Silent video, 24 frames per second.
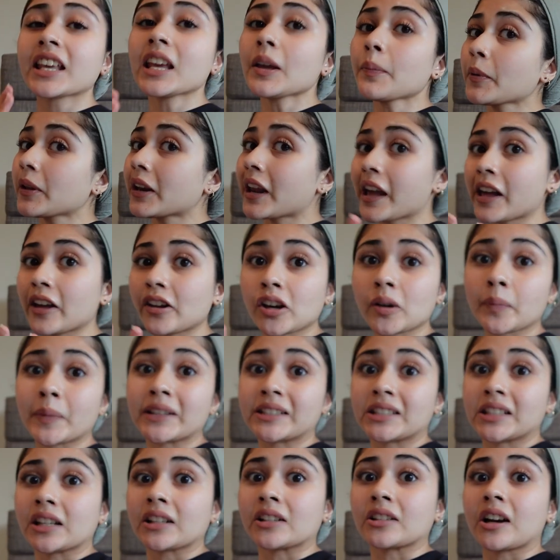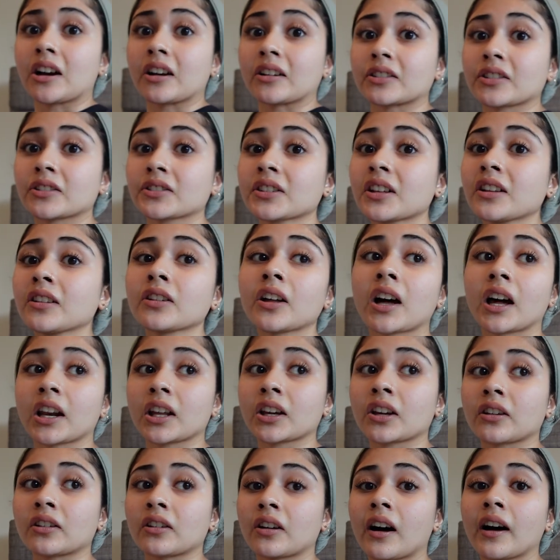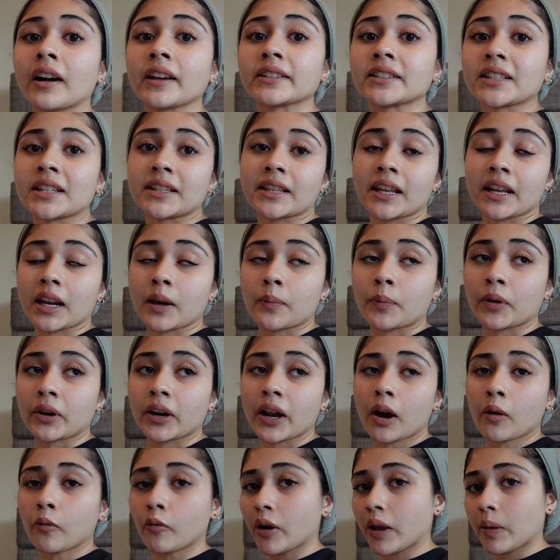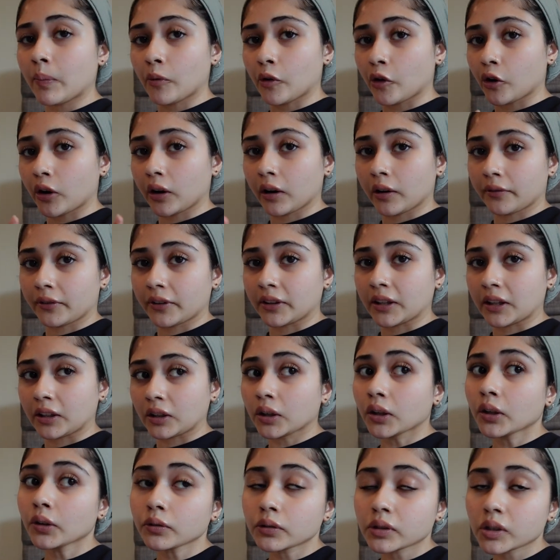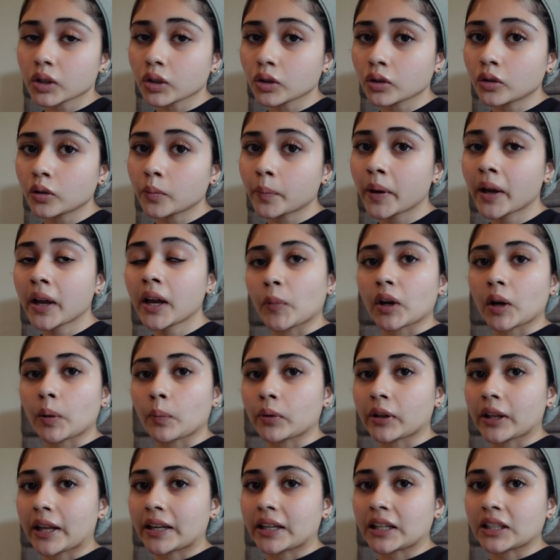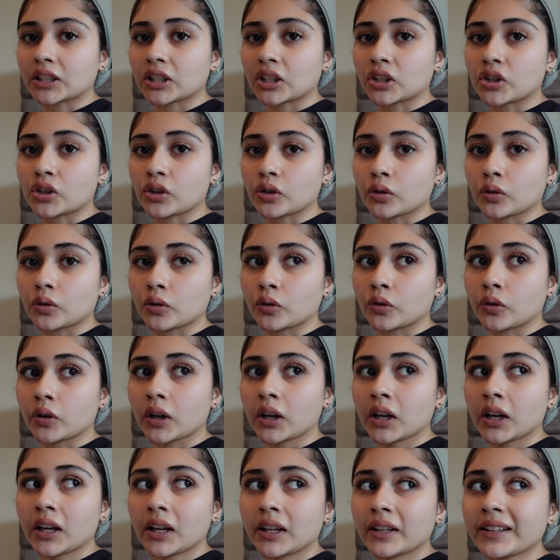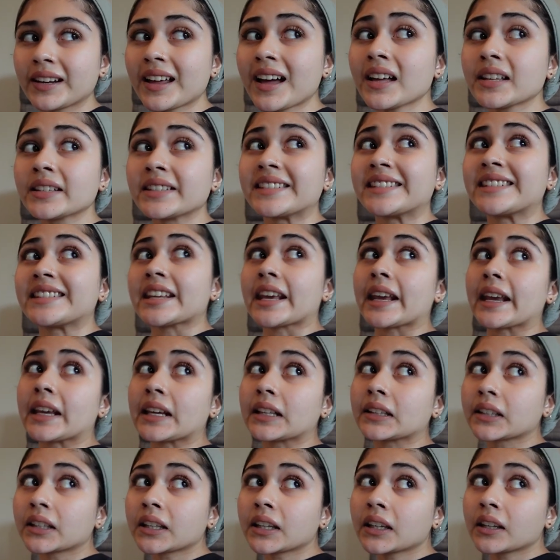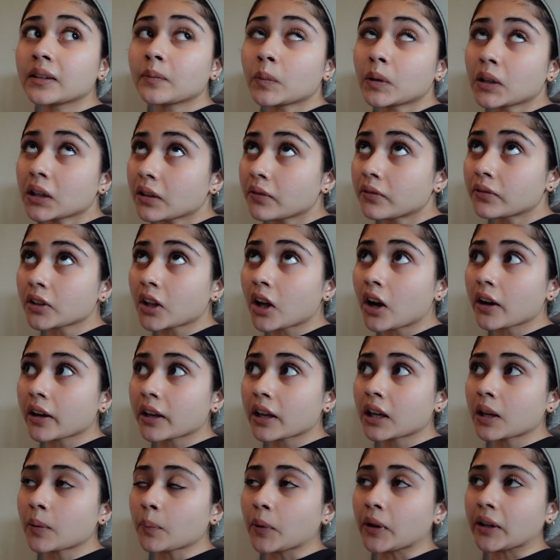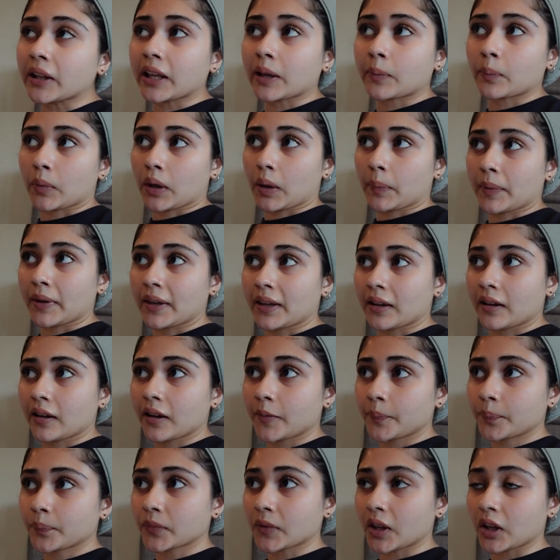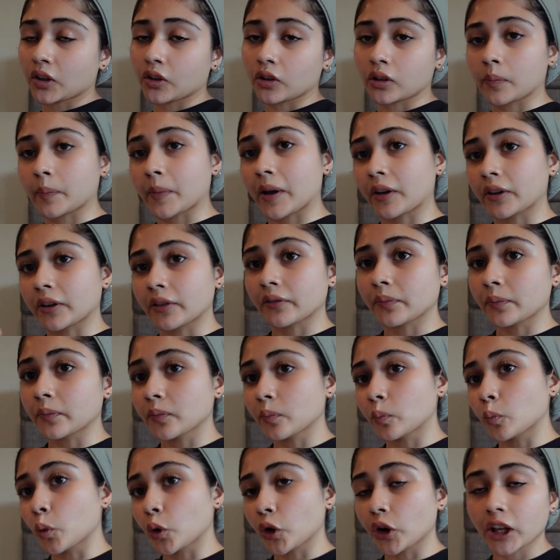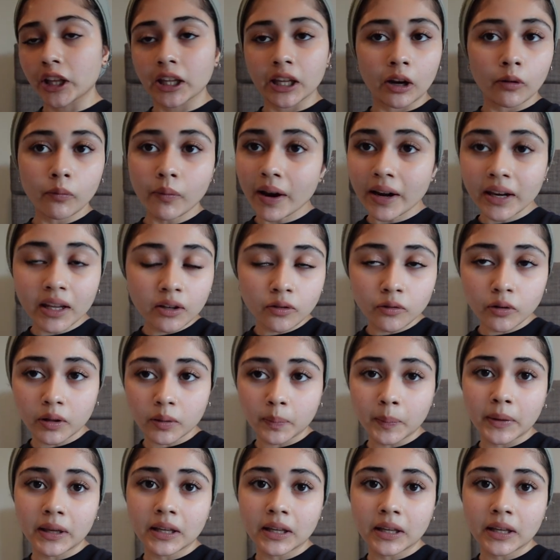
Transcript: Keep an eye out on my TikTok. There's a lot of good content that I put out way more often than YouTube. And I'm planning to do not daily mini vlogging, but like maybe a good amount of morning get ready with